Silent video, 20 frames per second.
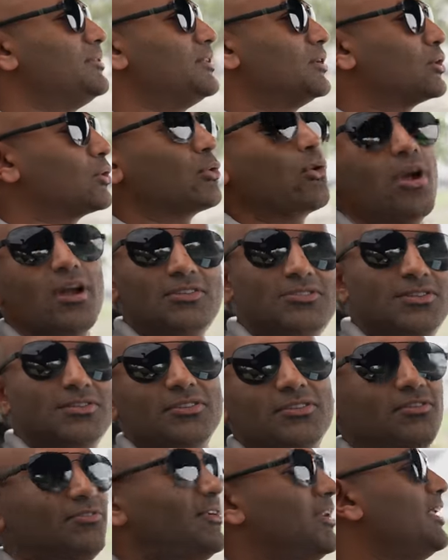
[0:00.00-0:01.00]
the crux of
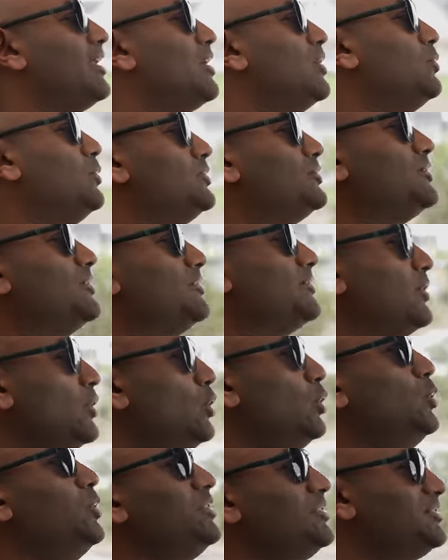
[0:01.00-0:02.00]
this video, which is
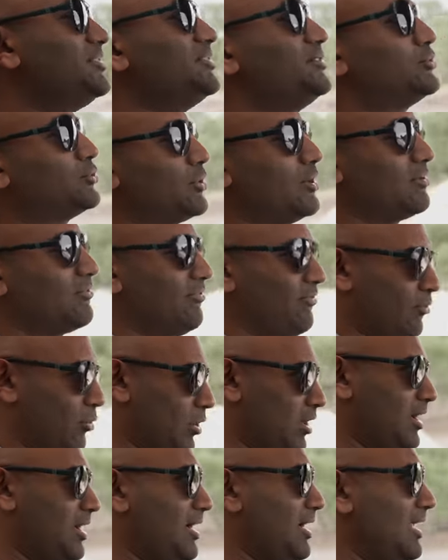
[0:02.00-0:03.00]
who is this truck
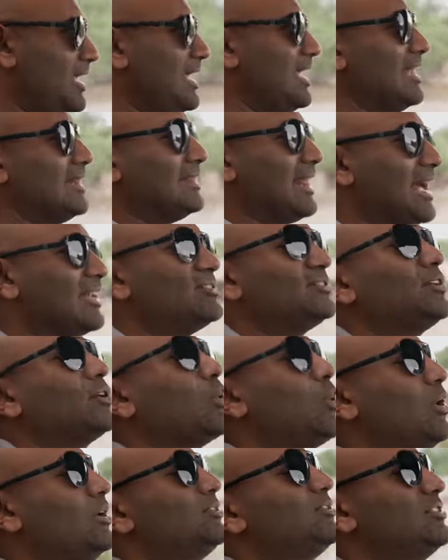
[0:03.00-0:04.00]
for? That's the
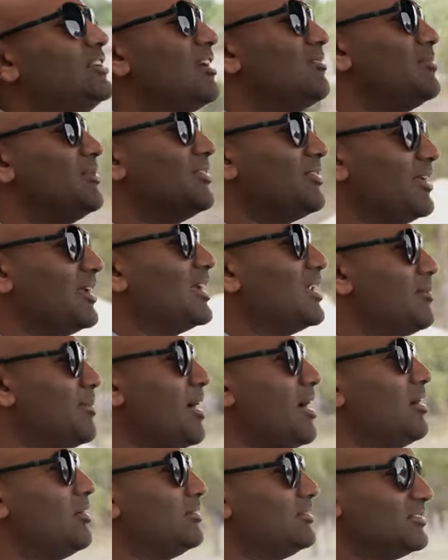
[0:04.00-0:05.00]
question I've been thinking
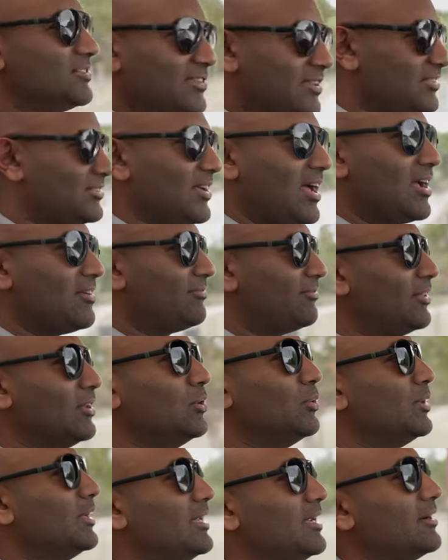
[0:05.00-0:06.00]
about since I
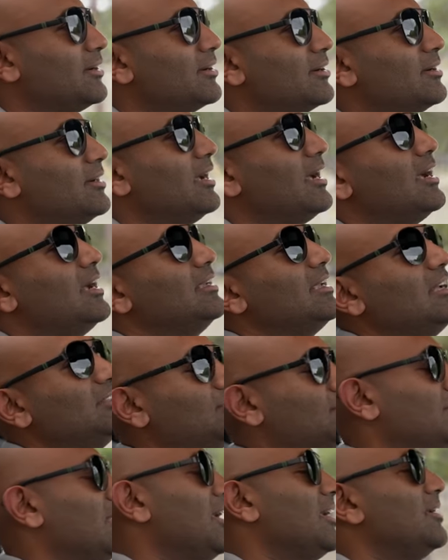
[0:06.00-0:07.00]
flew in here uh,
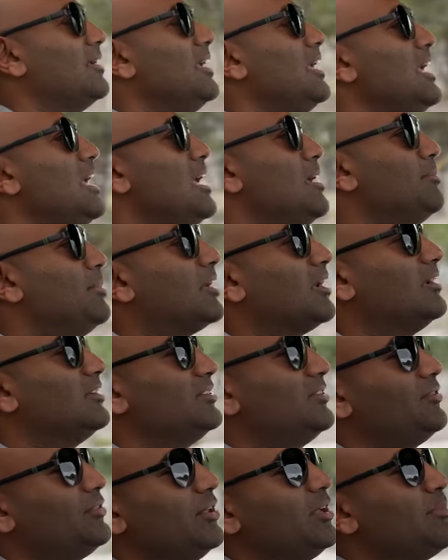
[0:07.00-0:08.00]
yesterday.
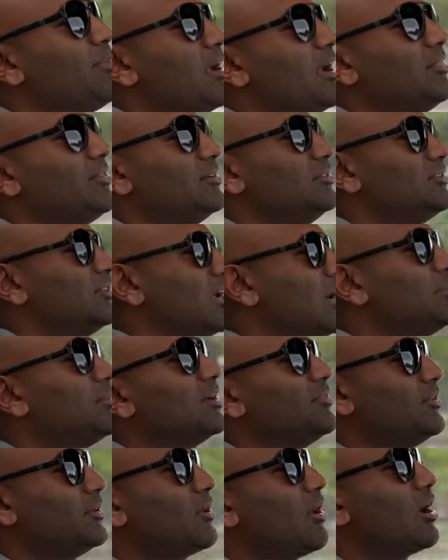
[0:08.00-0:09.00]
Because if you think about it, there's a couple
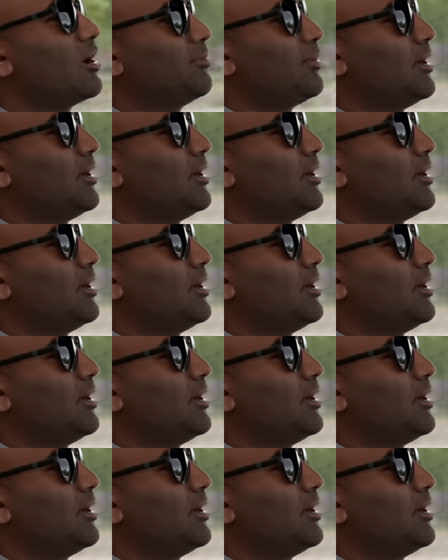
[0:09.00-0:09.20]
of different car